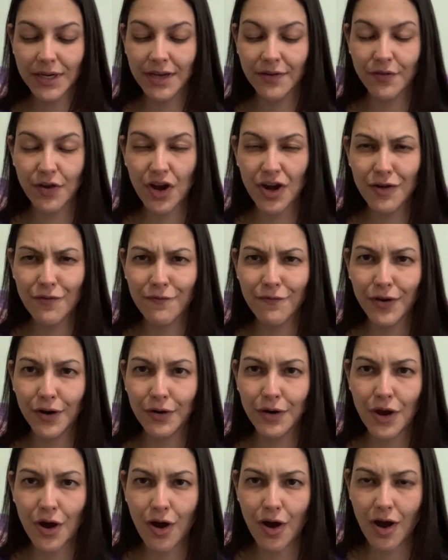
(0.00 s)
I've got a
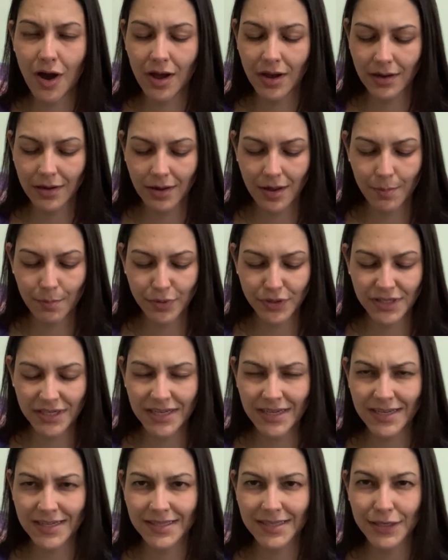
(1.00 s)
very hot cup of
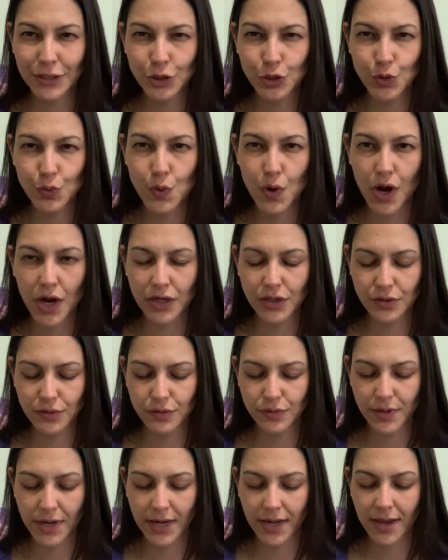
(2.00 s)
tea. It's like too hot to
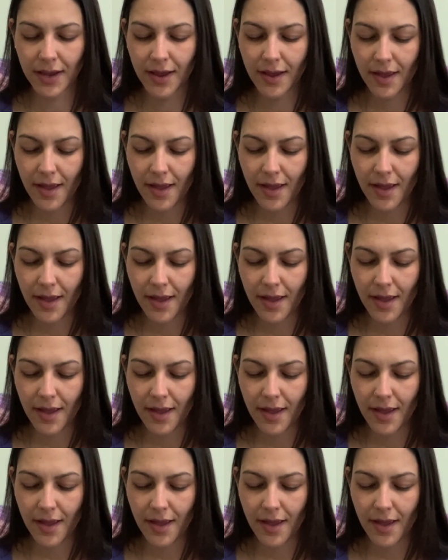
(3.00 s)
drink.